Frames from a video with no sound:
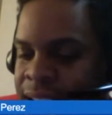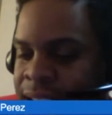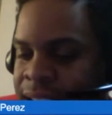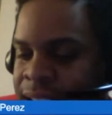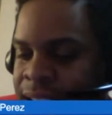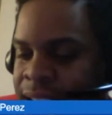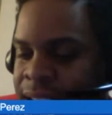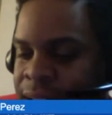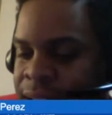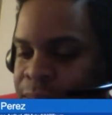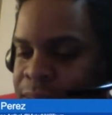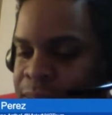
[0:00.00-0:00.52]

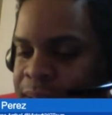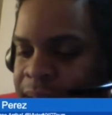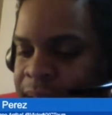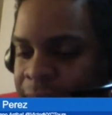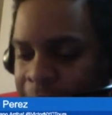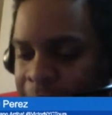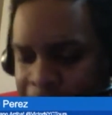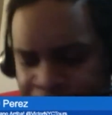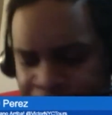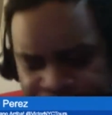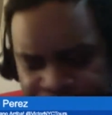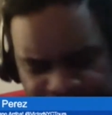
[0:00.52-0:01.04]
New
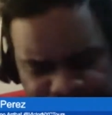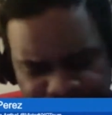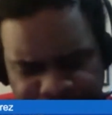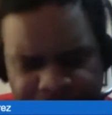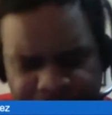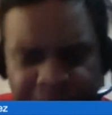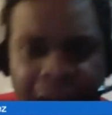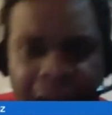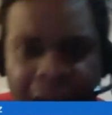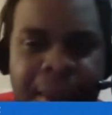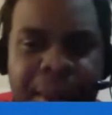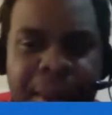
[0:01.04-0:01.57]
Zealand
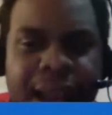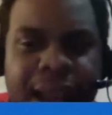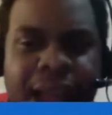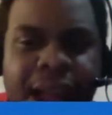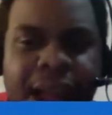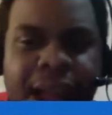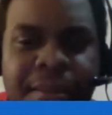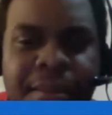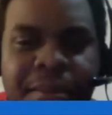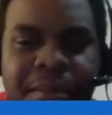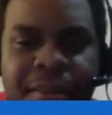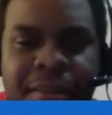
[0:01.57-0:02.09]
and
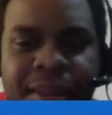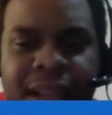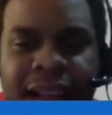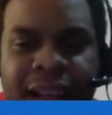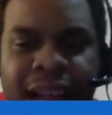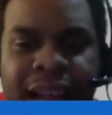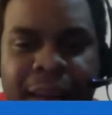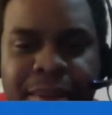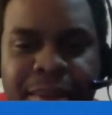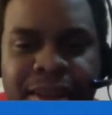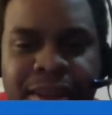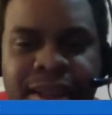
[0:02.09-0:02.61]
became the
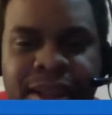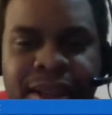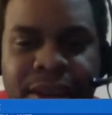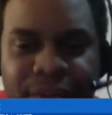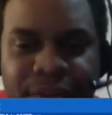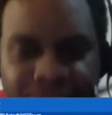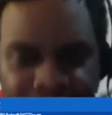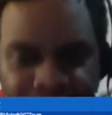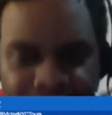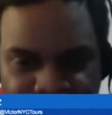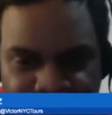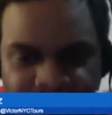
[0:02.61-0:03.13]
captain of
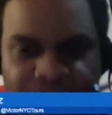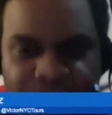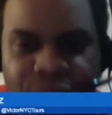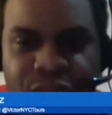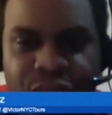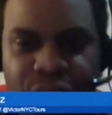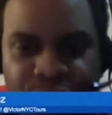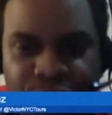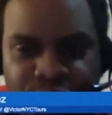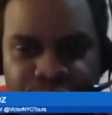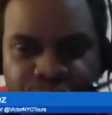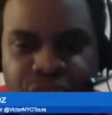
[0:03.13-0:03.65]
the
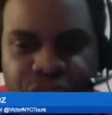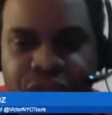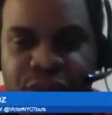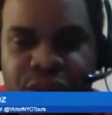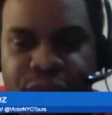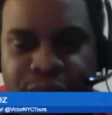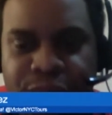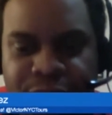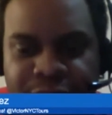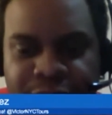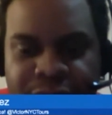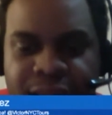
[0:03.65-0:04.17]
first
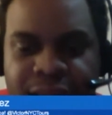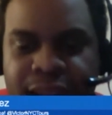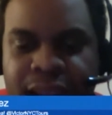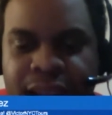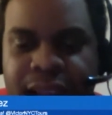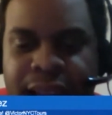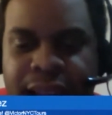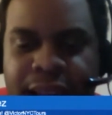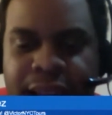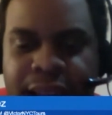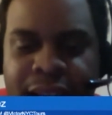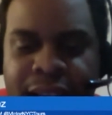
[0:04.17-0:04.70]
original
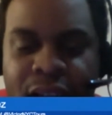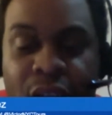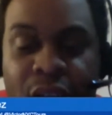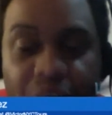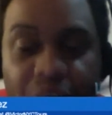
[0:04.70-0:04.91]
All